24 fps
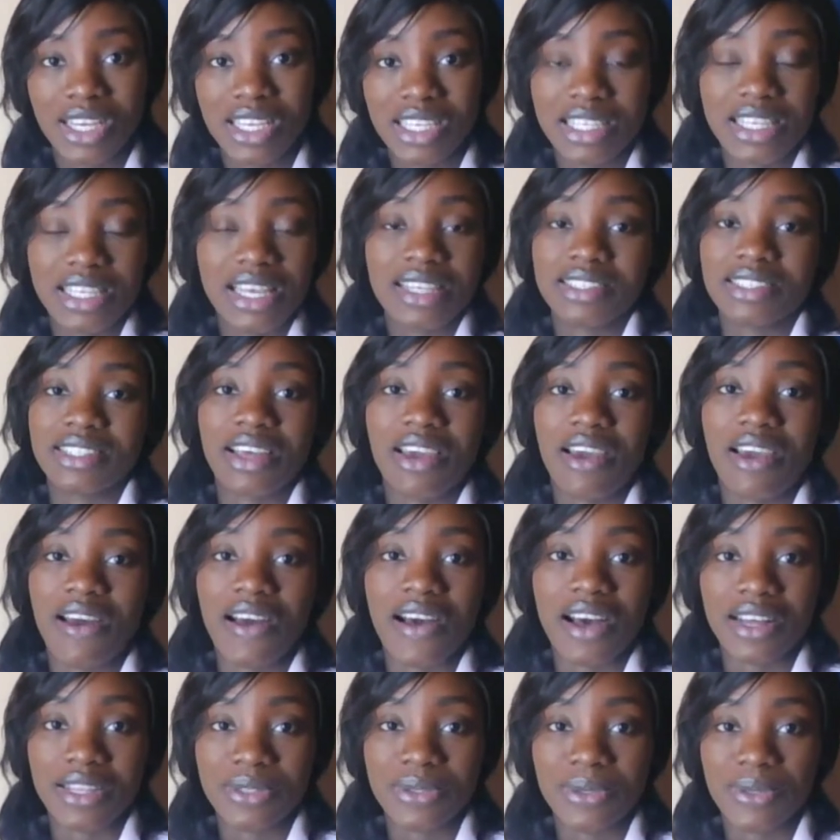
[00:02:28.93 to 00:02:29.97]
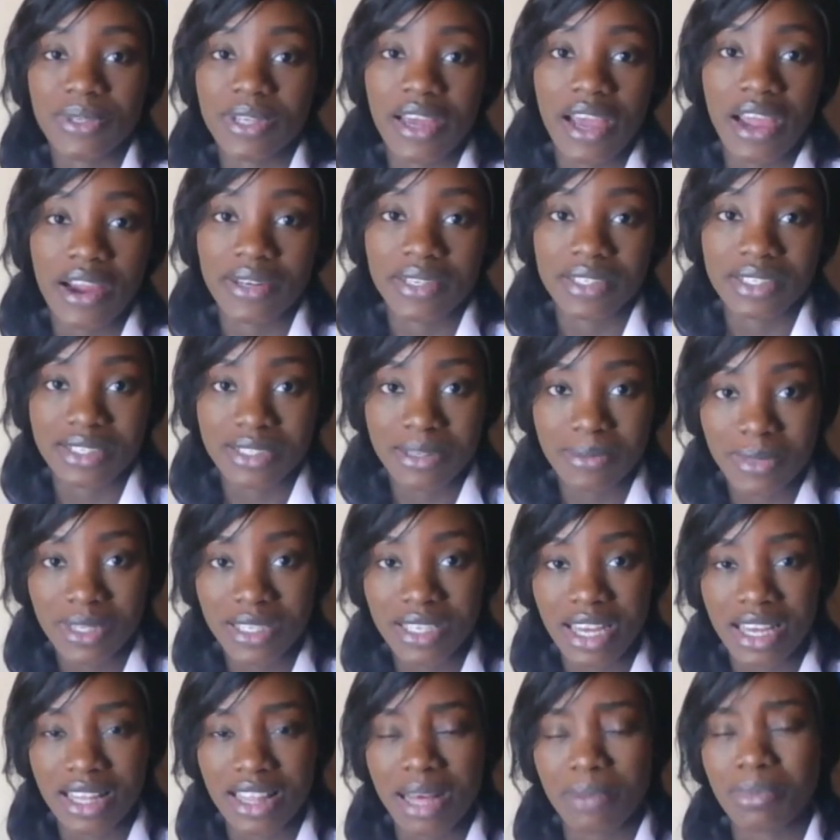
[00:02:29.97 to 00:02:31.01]
Yes, they are. No, they aren't. Something
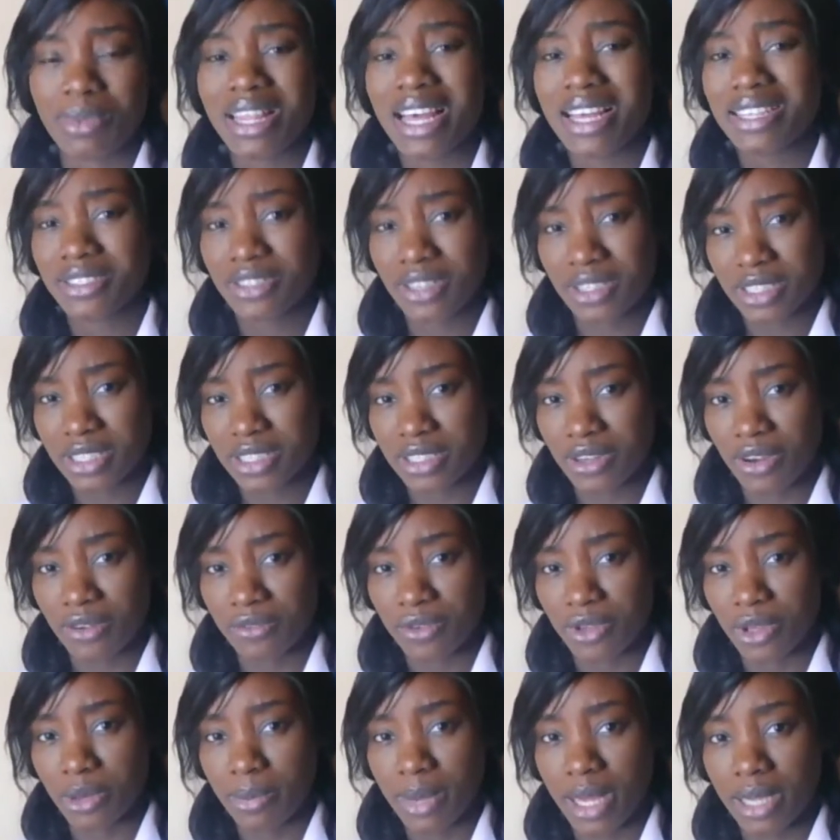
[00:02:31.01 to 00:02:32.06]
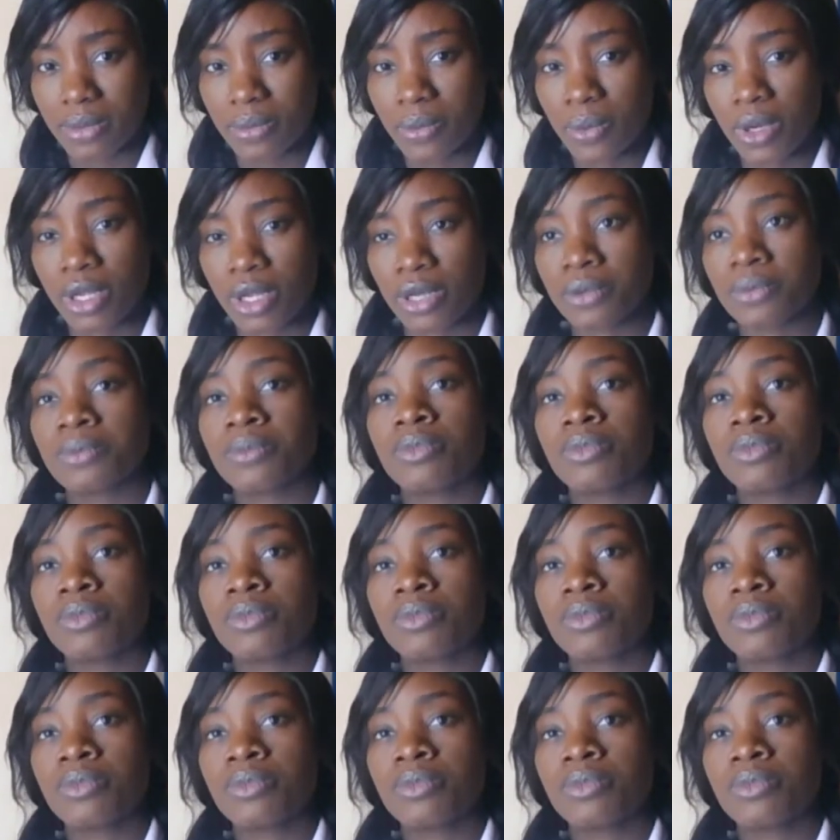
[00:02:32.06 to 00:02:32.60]
like that. But that's not enough for your Part 1.